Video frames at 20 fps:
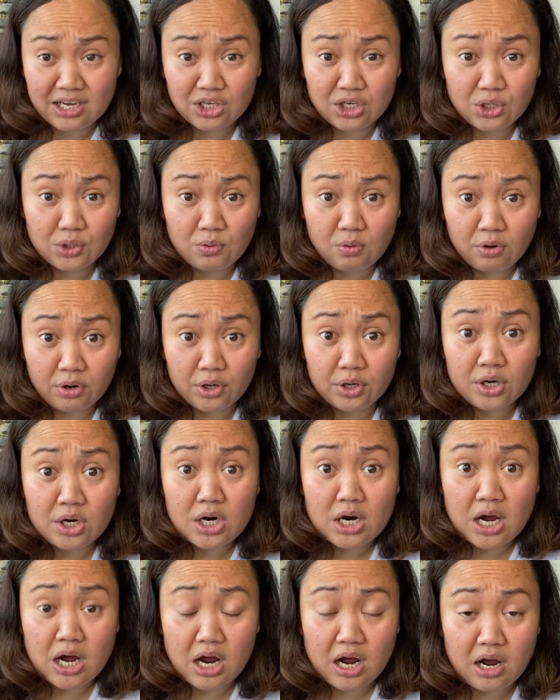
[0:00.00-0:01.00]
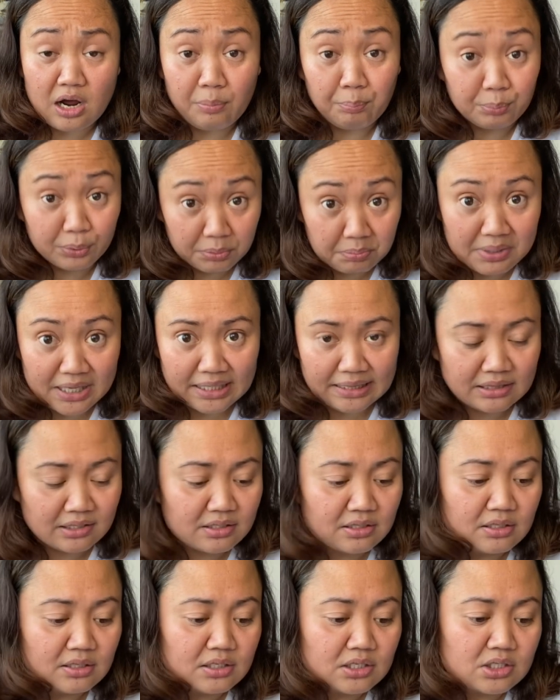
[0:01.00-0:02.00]
your permit.
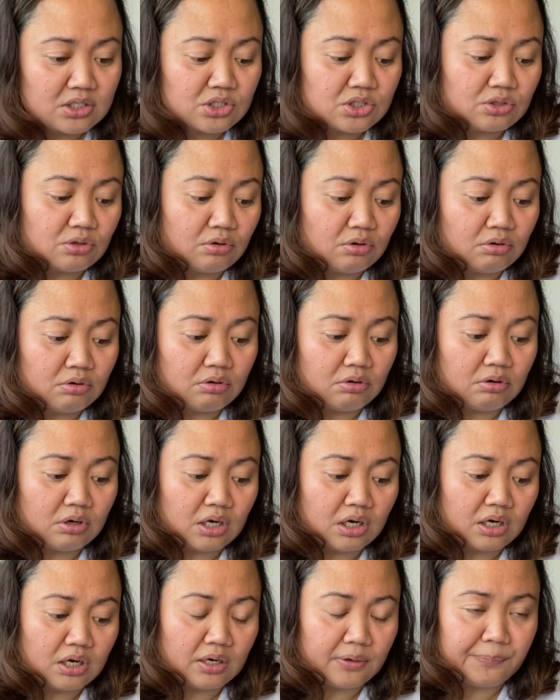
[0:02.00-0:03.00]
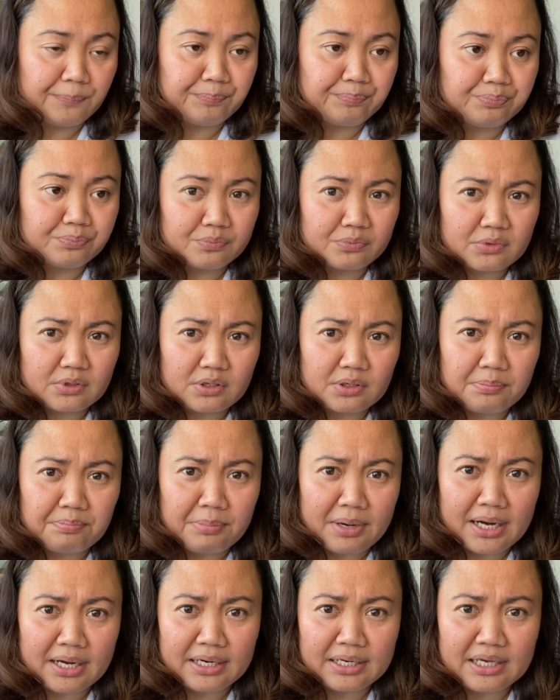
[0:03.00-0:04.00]
So
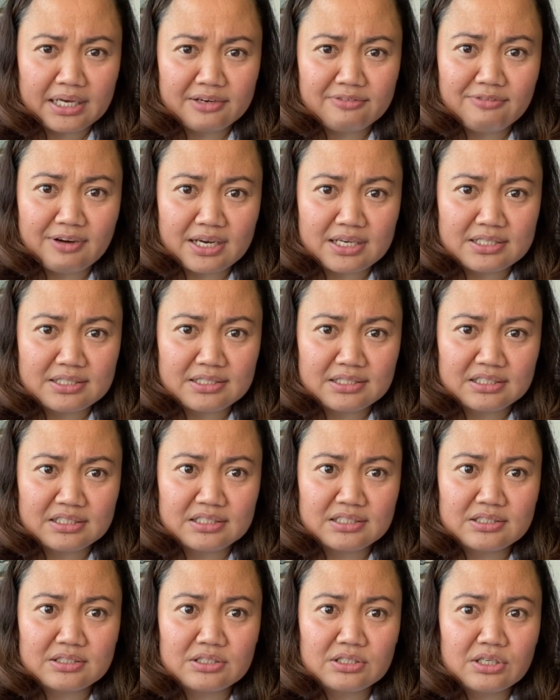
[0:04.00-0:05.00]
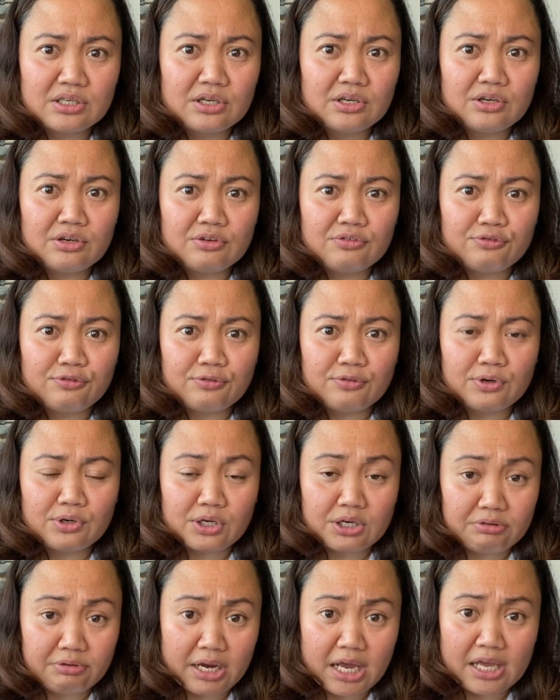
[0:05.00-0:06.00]
my advice is
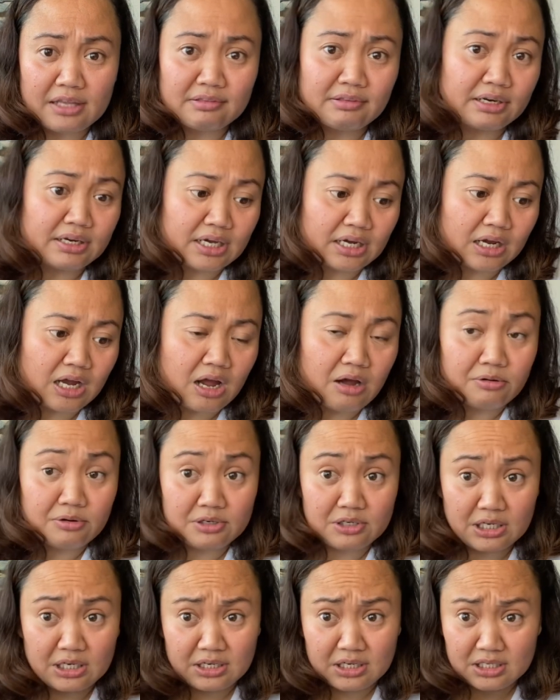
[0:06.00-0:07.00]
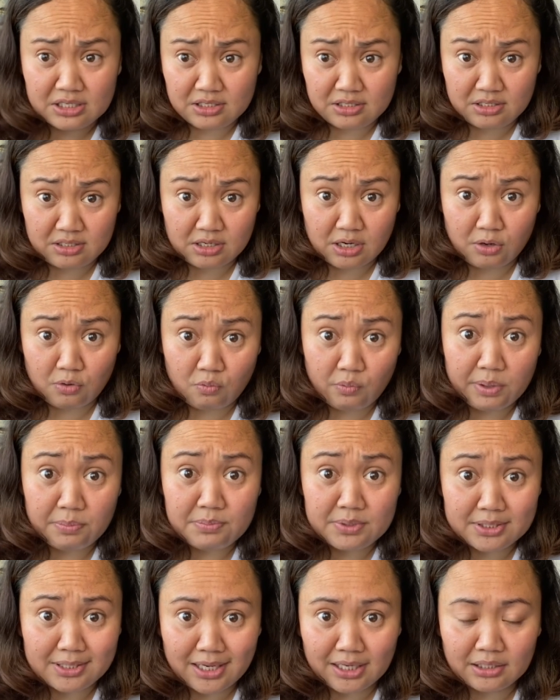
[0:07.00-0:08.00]
create an account in this
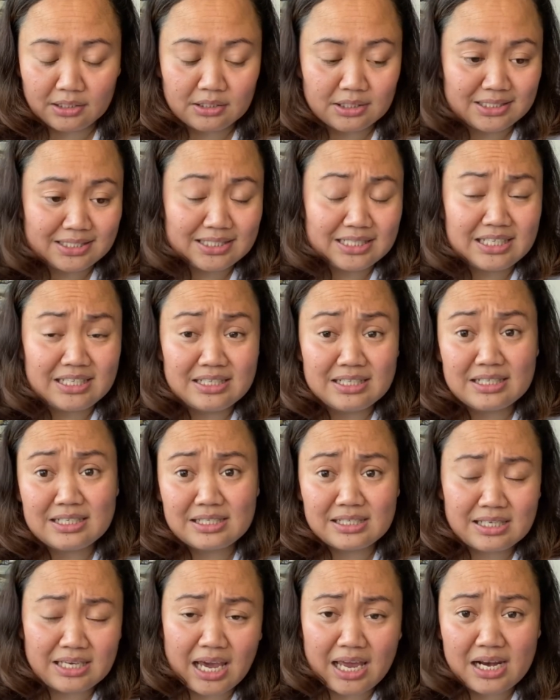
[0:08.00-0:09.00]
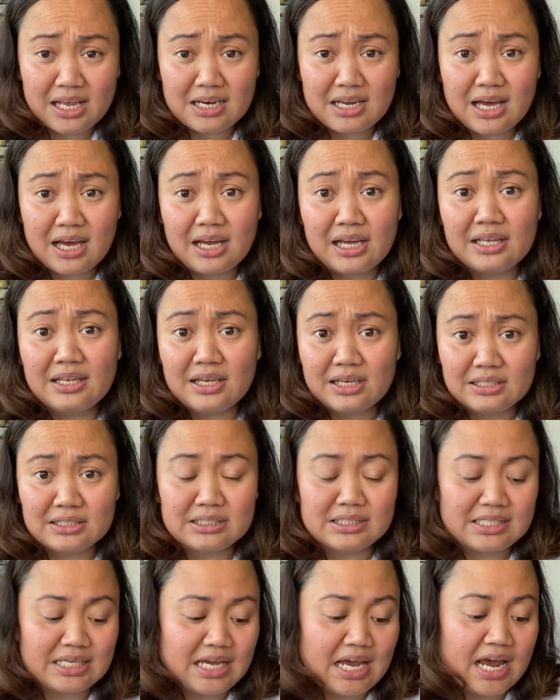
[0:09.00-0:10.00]
website, the
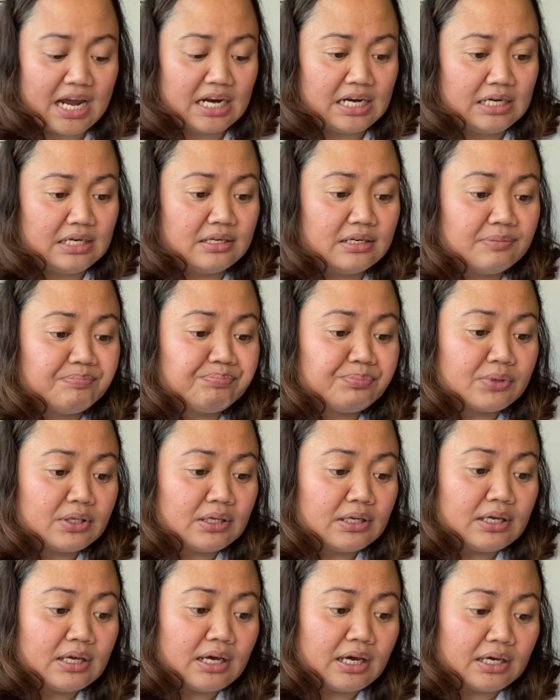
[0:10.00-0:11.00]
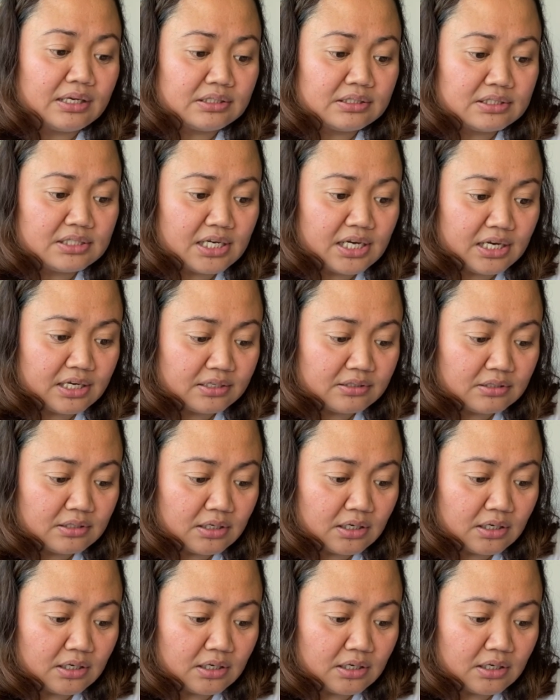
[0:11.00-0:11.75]
canada.ca. And then